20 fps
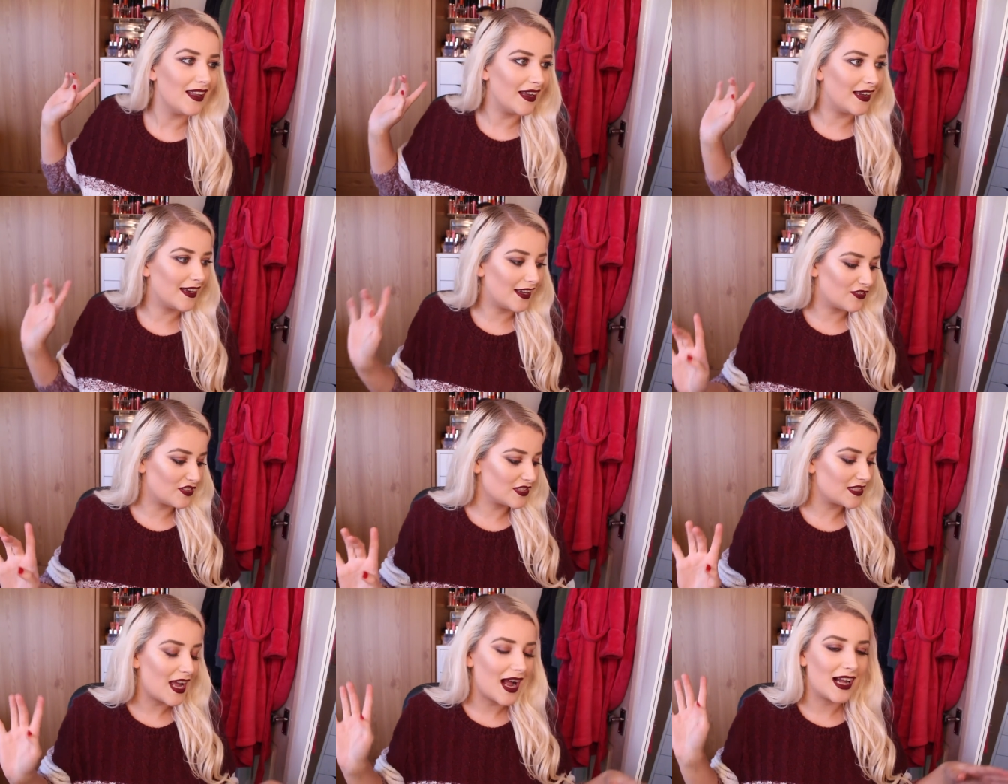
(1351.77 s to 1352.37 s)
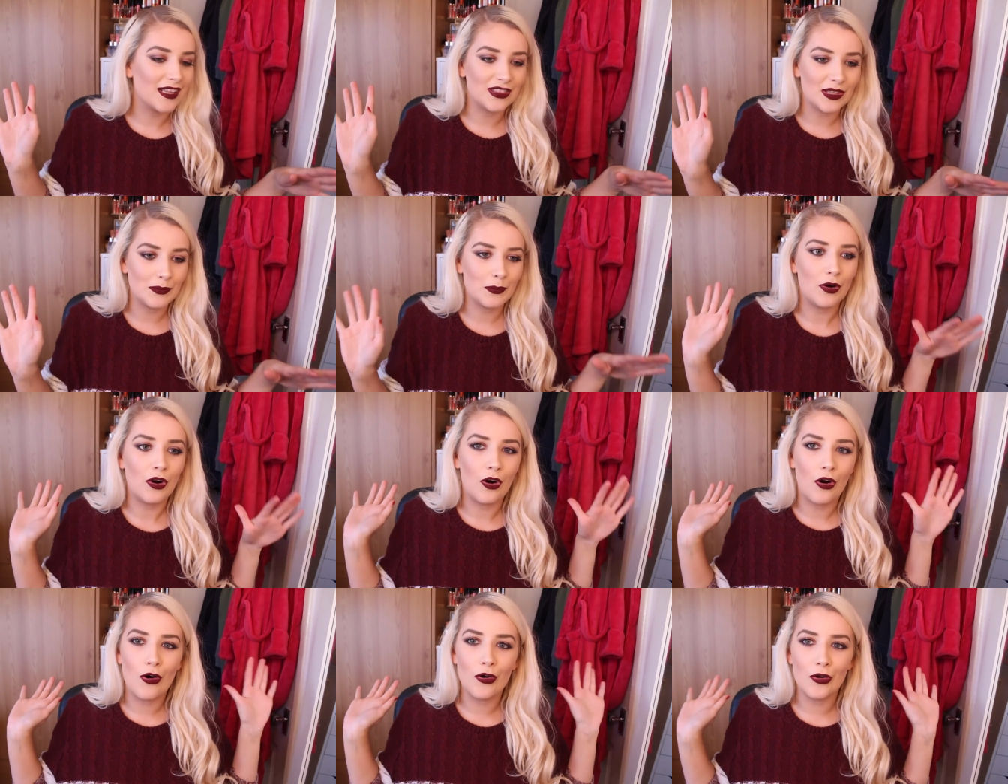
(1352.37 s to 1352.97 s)
Like I just had
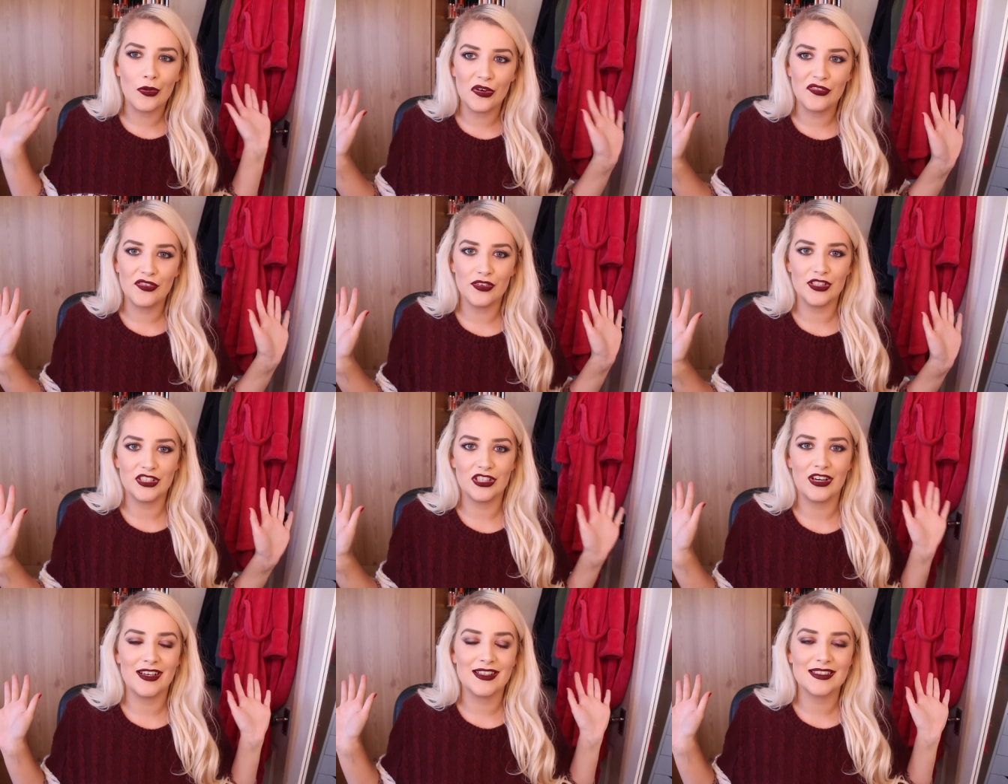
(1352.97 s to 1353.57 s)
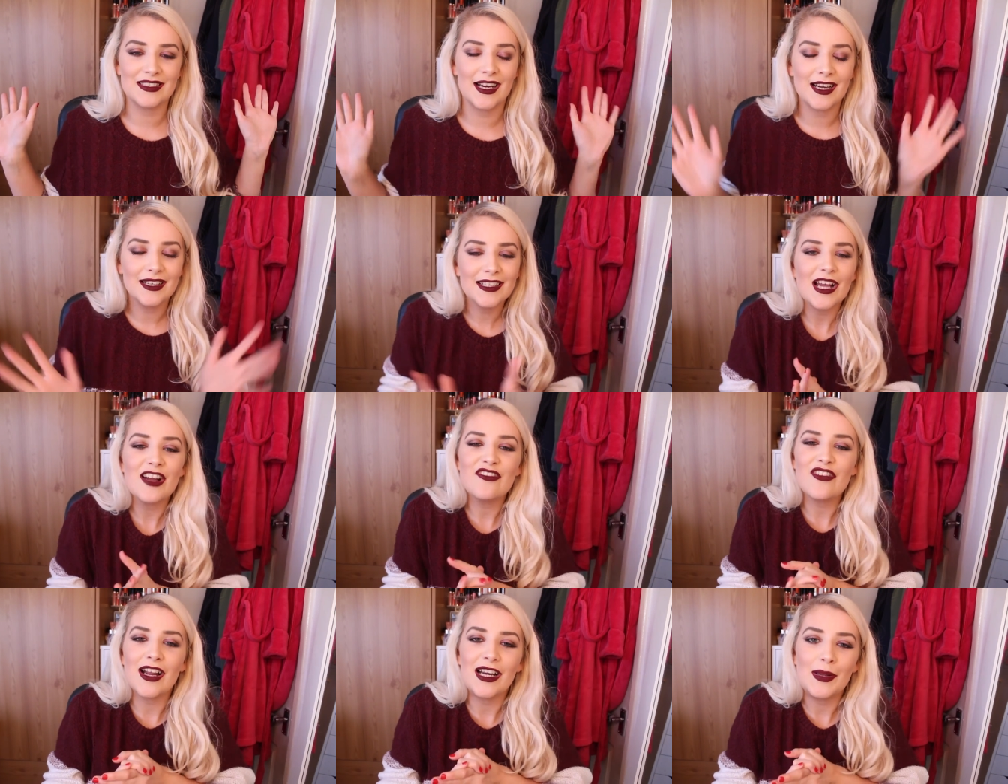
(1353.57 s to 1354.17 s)
them all over the joint, so I can
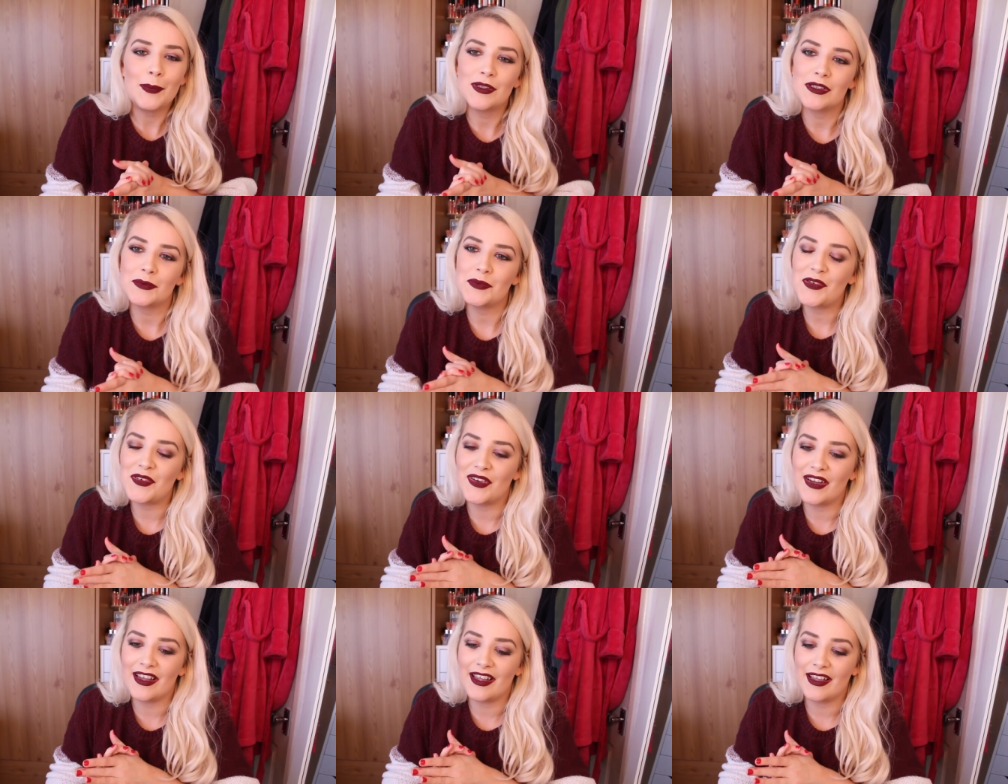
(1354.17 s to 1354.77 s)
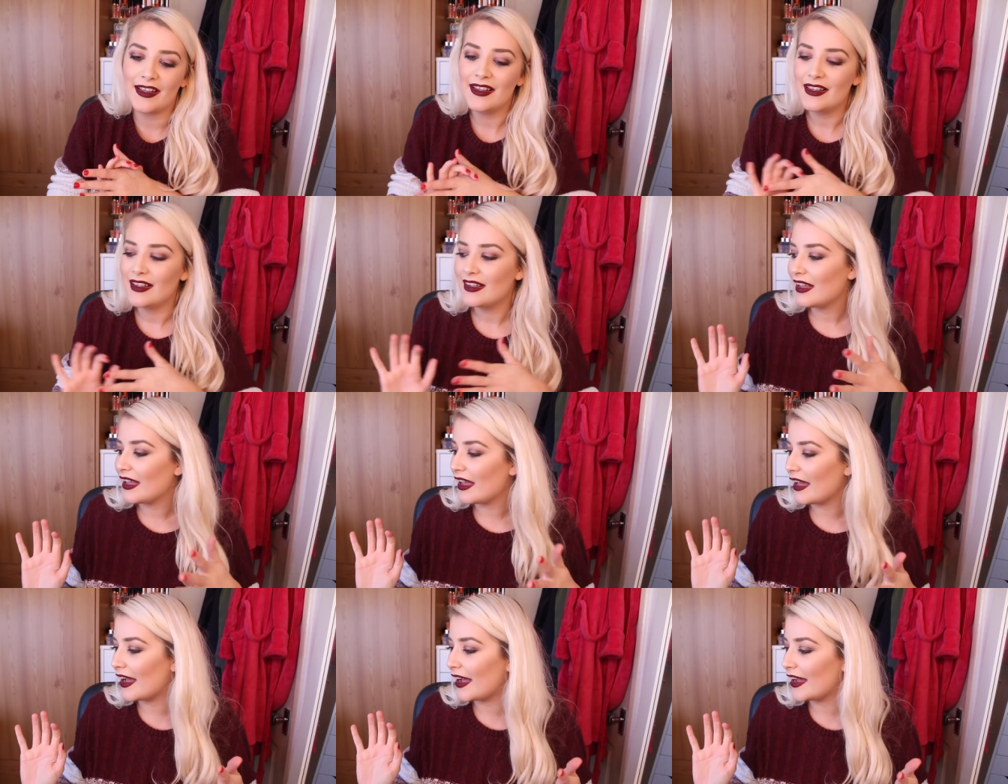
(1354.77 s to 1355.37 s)
now finally put them away
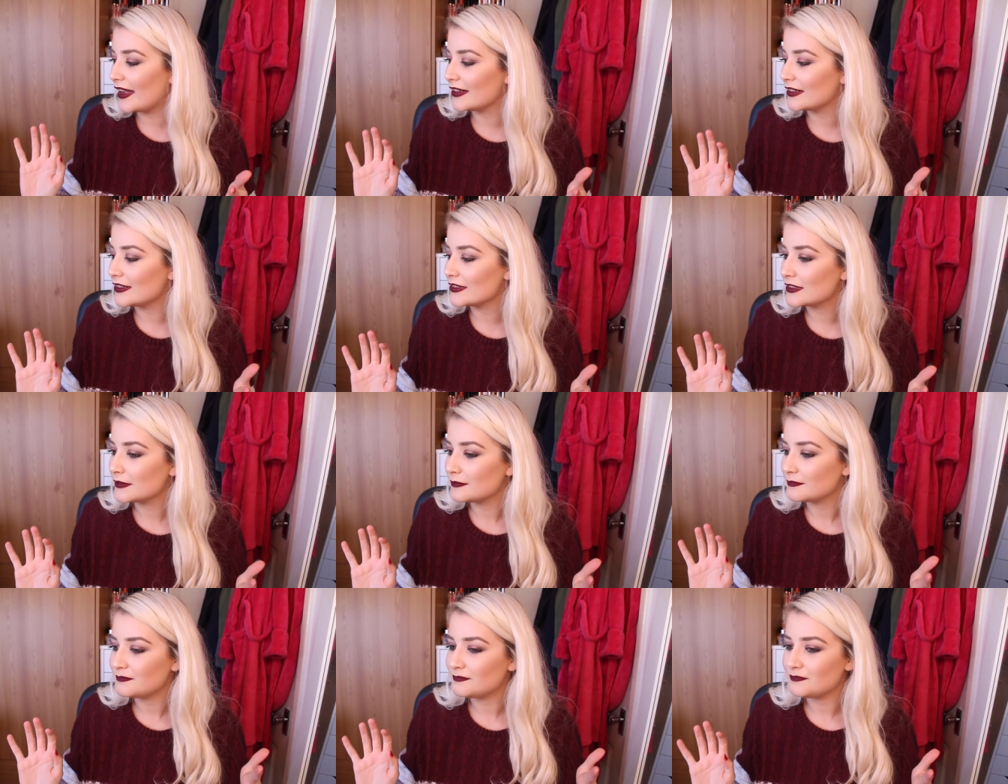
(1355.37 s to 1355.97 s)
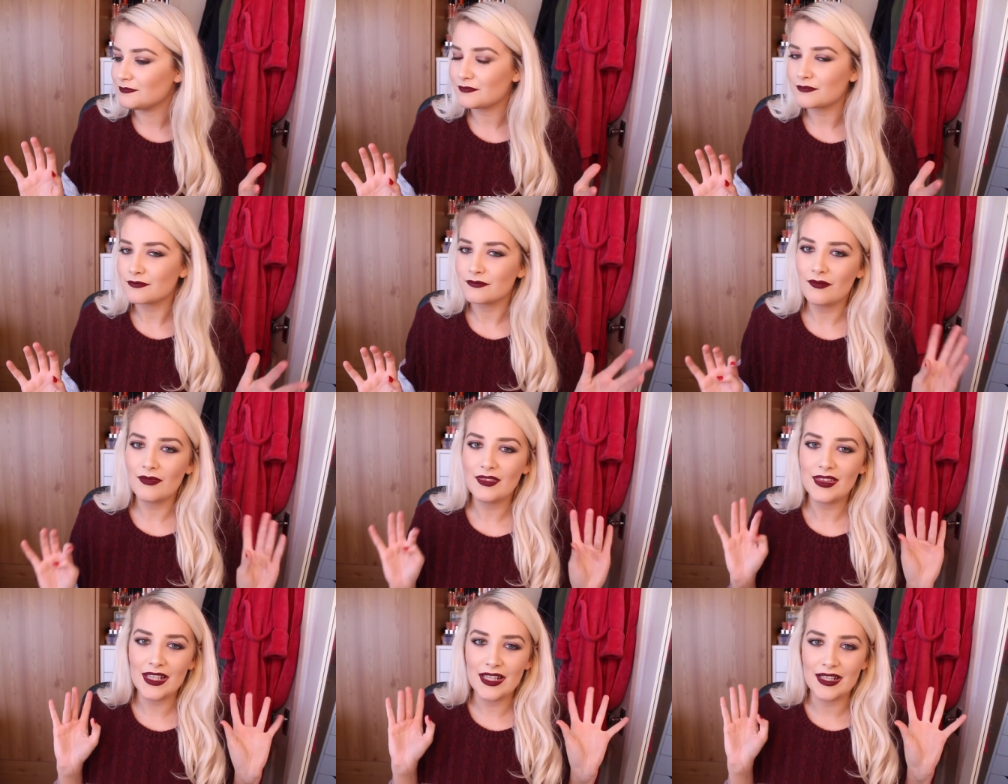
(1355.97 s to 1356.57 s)
and
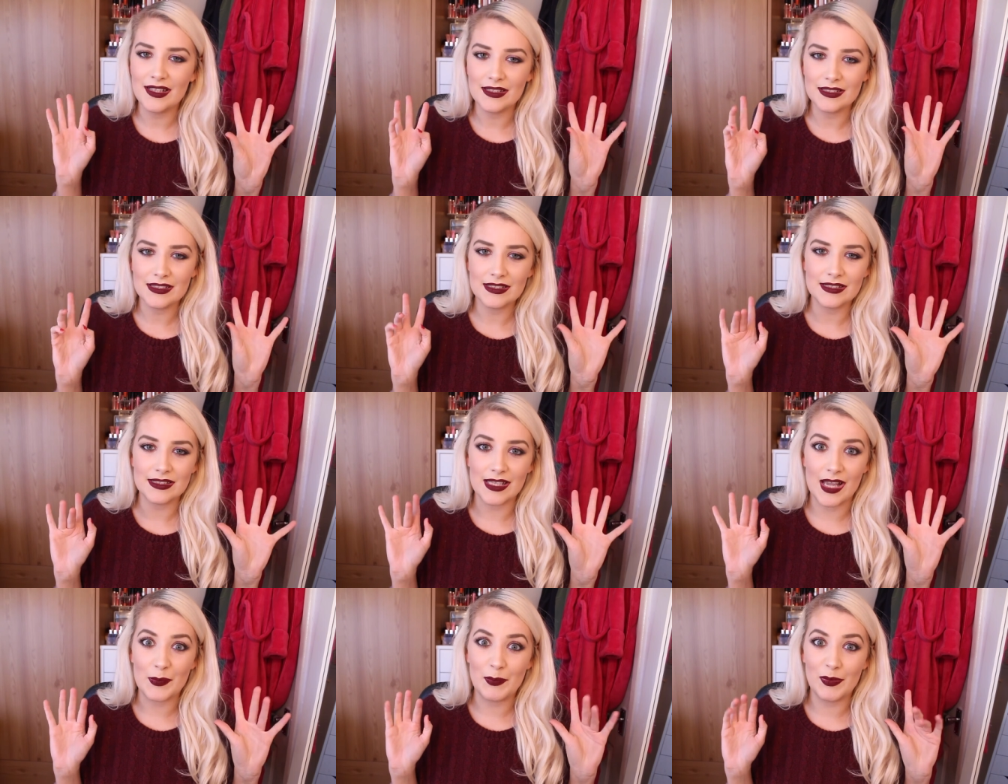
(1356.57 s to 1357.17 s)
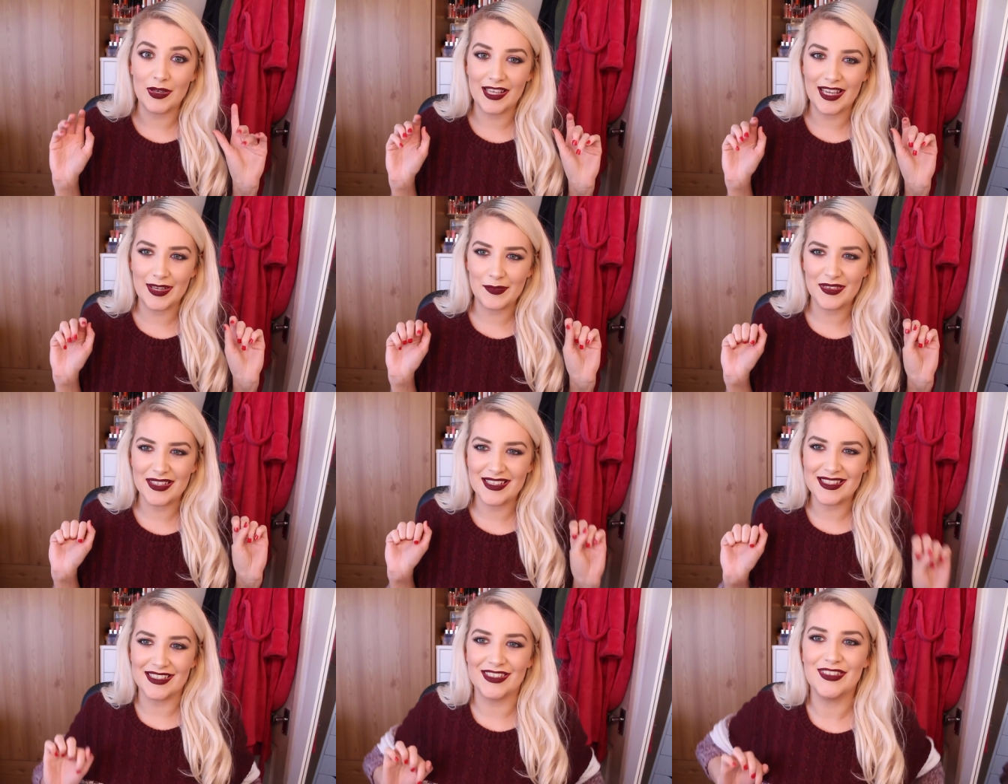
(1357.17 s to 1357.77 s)
start playing
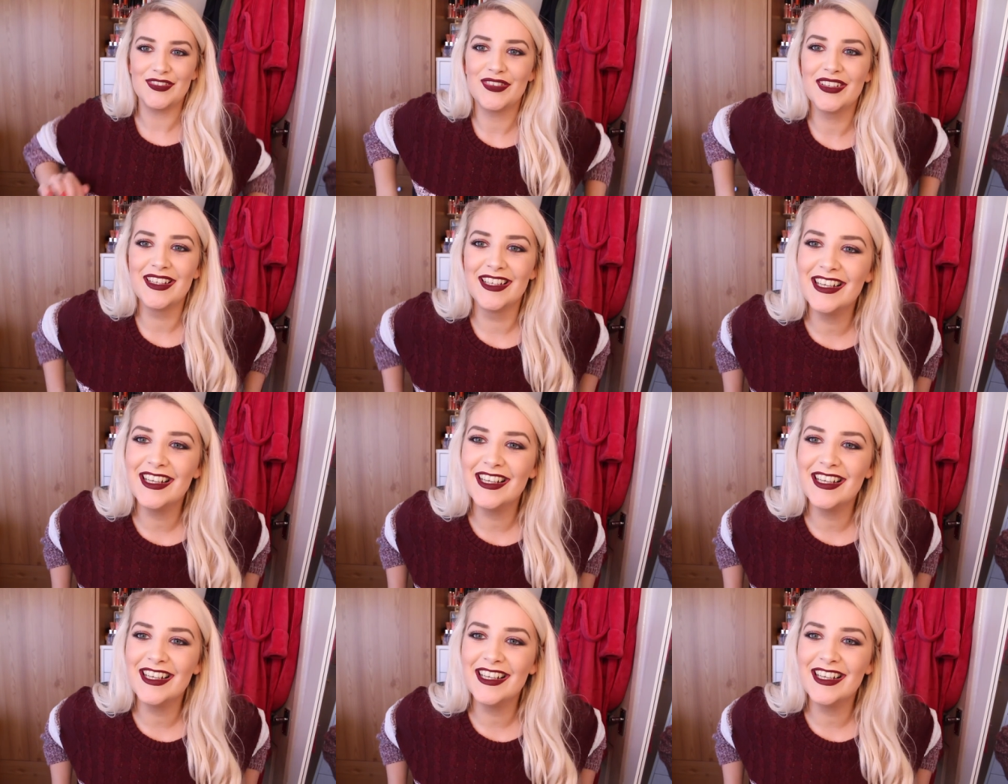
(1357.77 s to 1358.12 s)
with stuff.